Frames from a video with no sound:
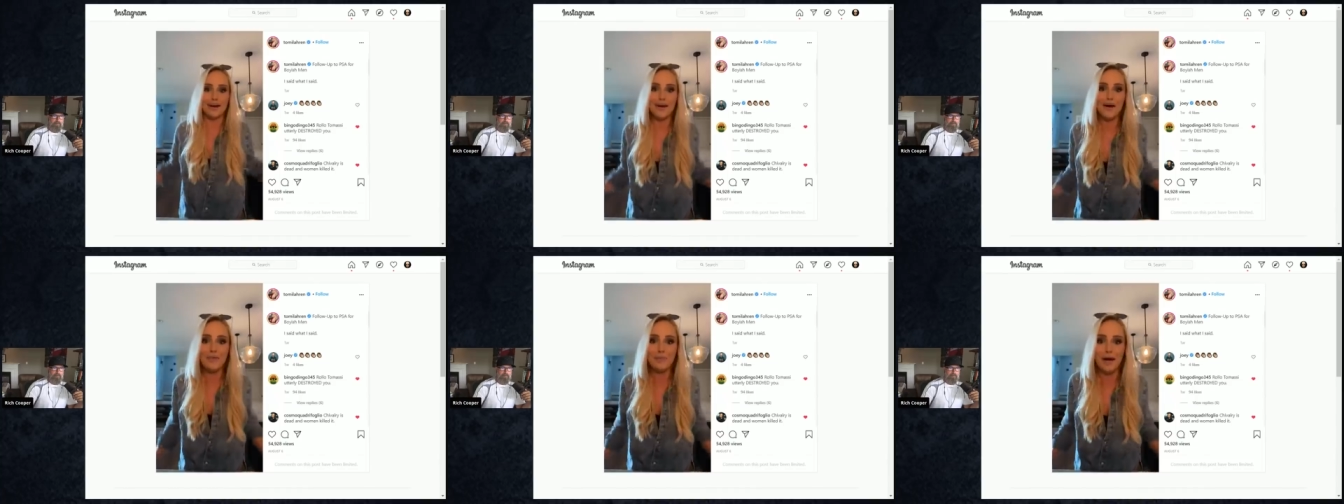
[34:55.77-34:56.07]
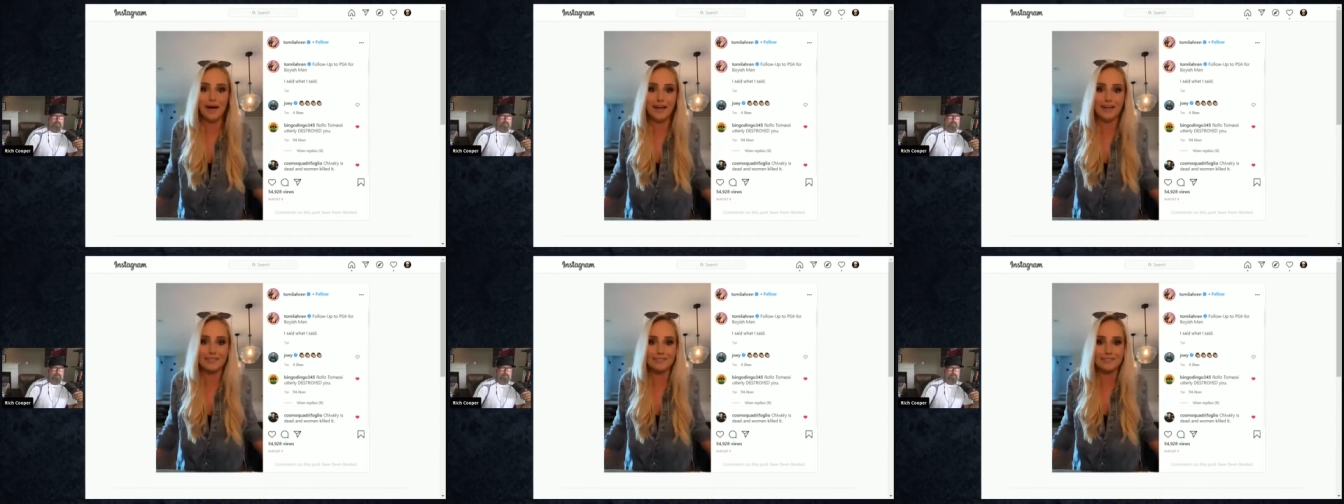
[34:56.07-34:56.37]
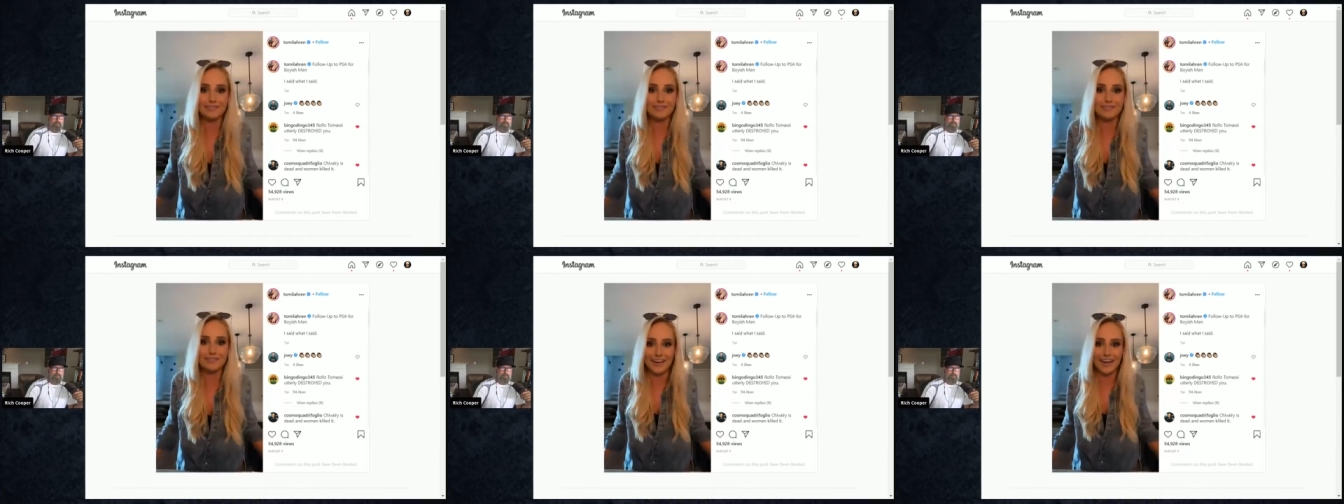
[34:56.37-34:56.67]
I hope I can
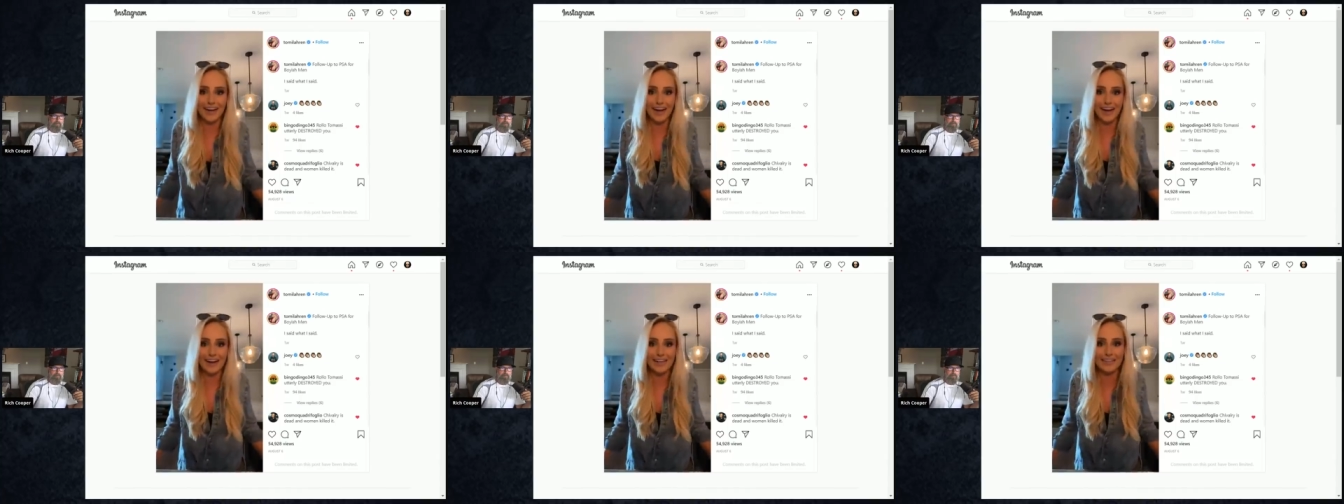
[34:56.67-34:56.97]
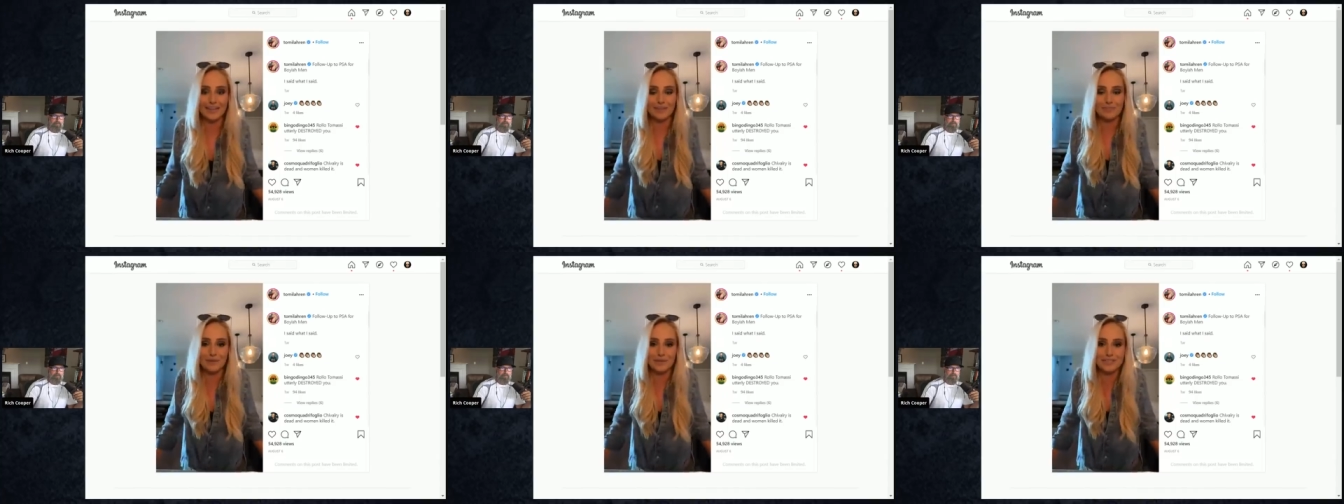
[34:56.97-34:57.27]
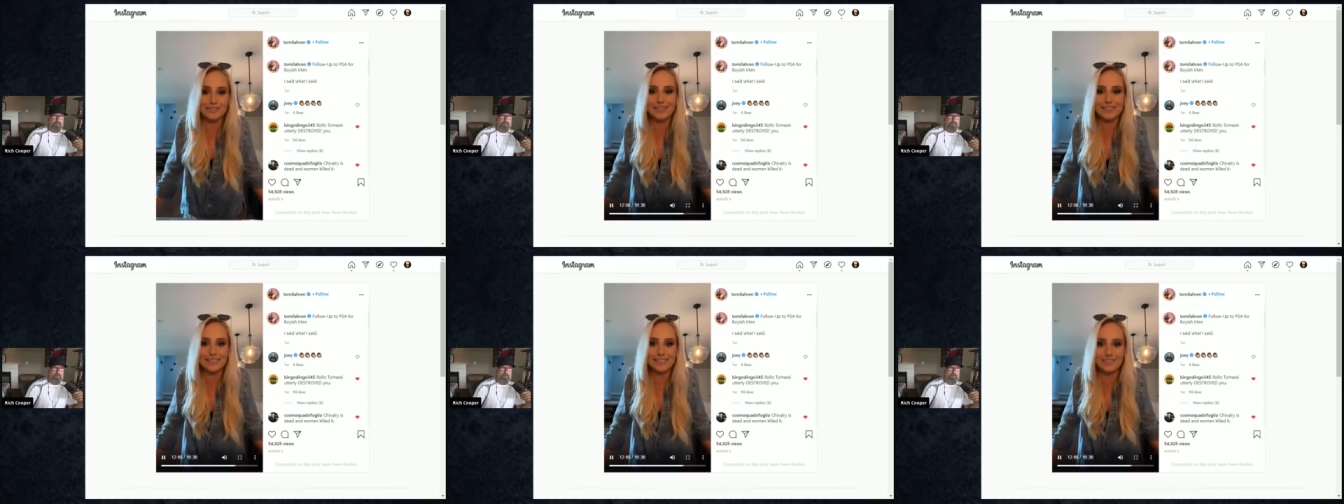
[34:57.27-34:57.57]
find a guy that
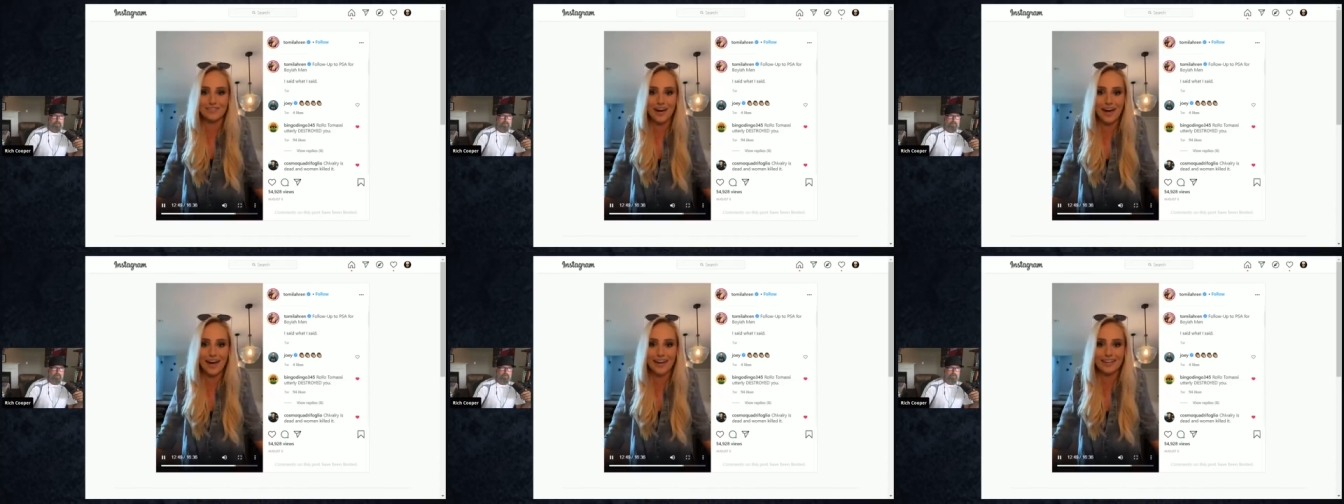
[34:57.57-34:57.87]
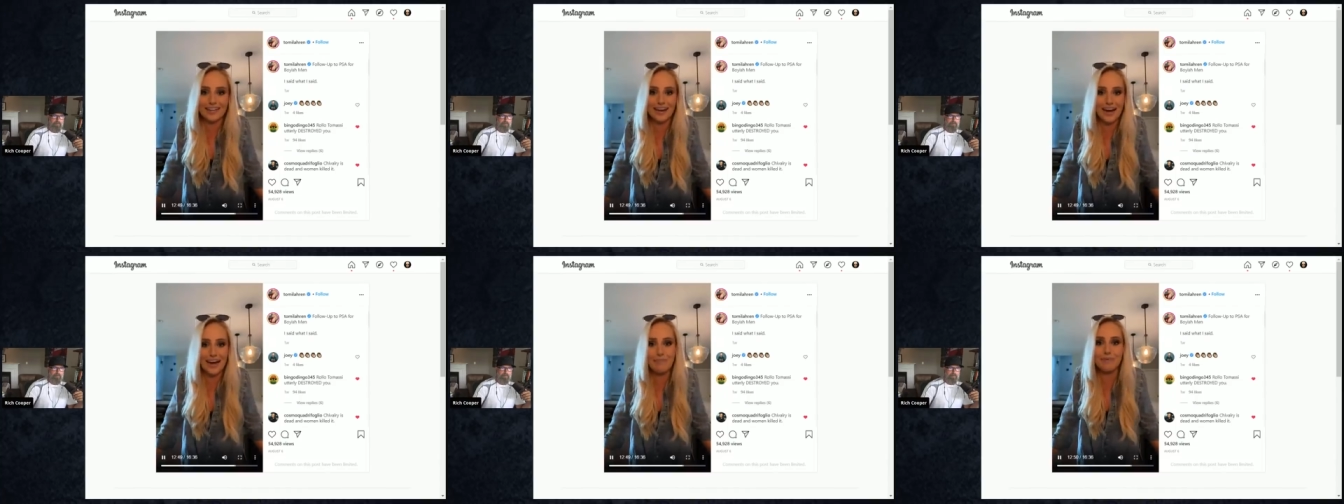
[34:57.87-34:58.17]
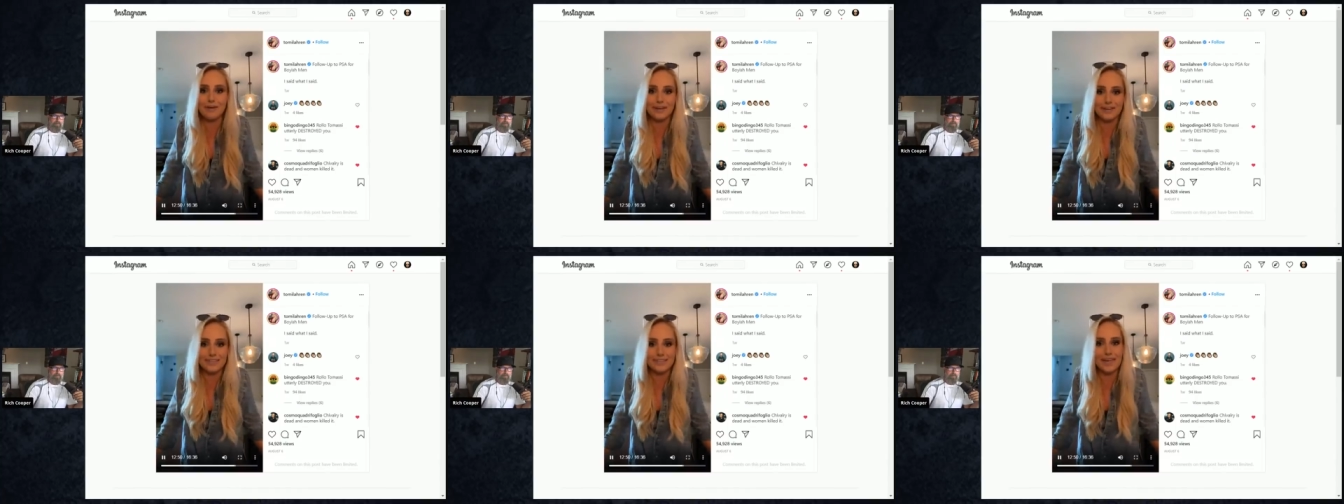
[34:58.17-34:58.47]
appreciates the fact that I
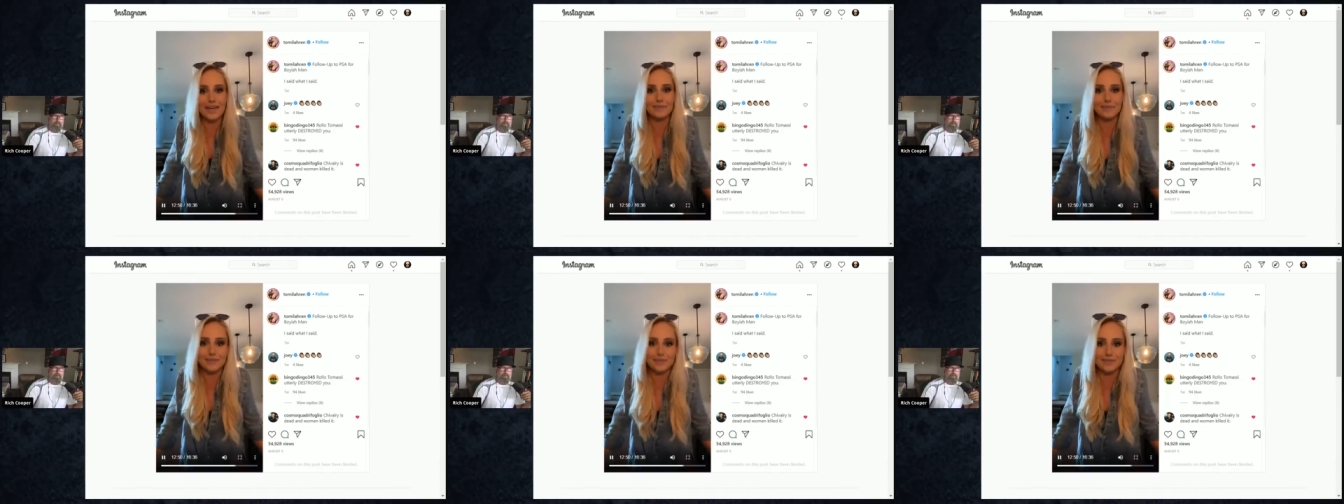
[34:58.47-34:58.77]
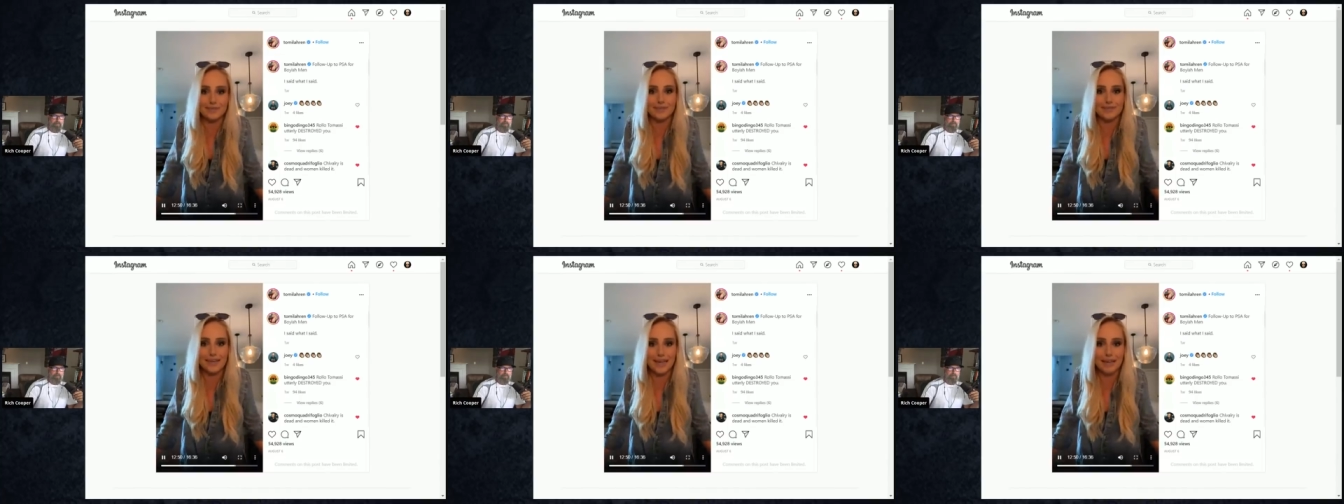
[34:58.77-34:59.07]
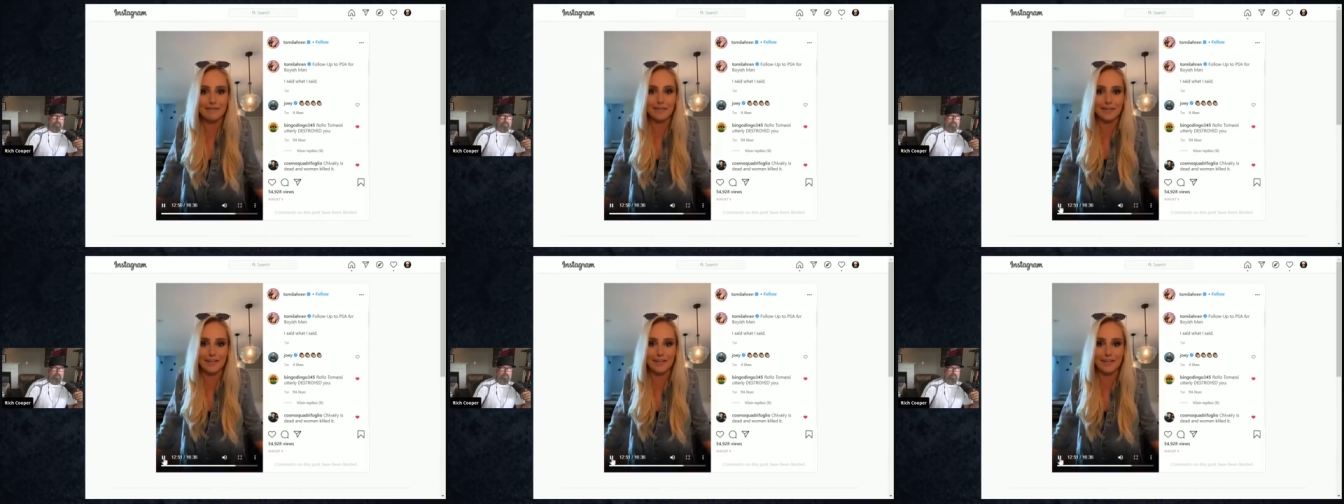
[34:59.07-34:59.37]
bring a table to a
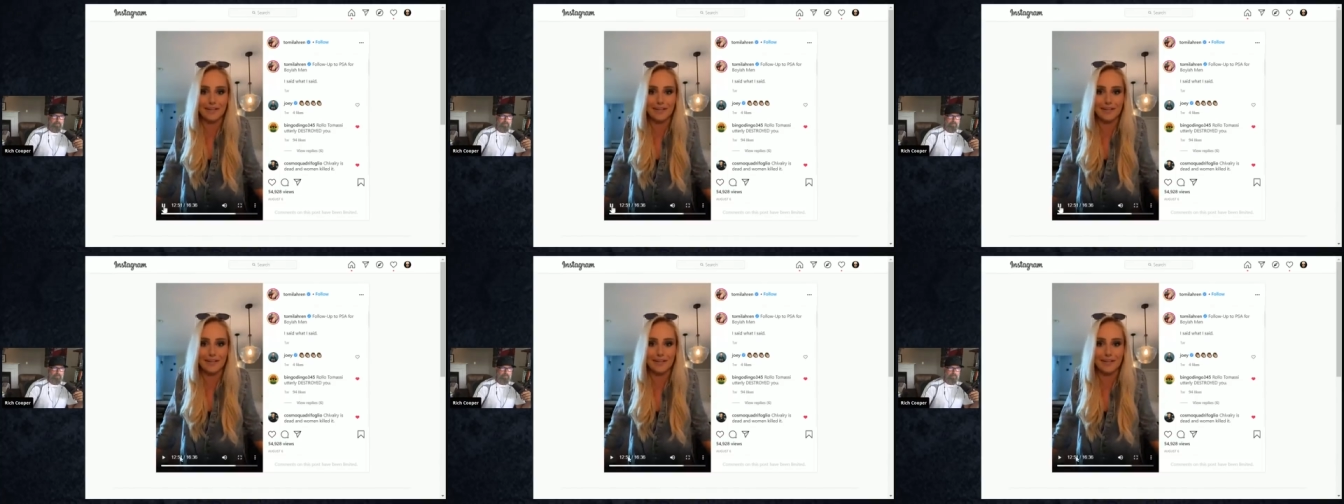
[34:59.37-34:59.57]
table.